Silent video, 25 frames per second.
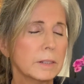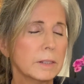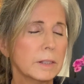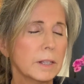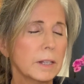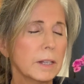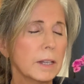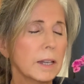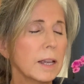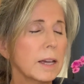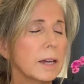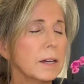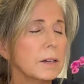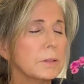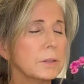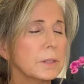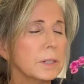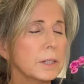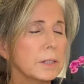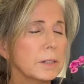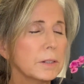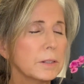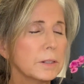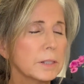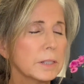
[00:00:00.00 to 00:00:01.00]
allowing
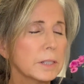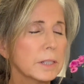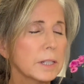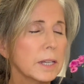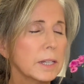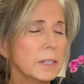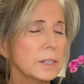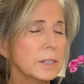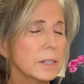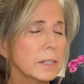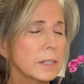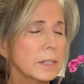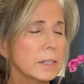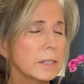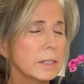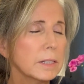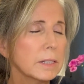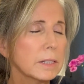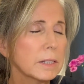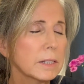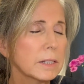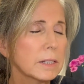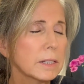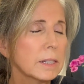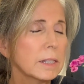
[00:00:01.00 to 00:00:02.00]
your attention to
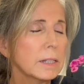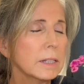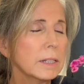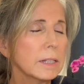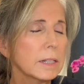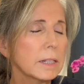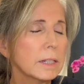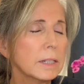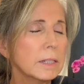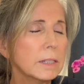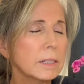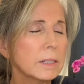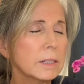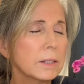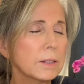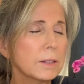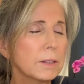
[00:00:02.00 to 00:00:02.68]
sink into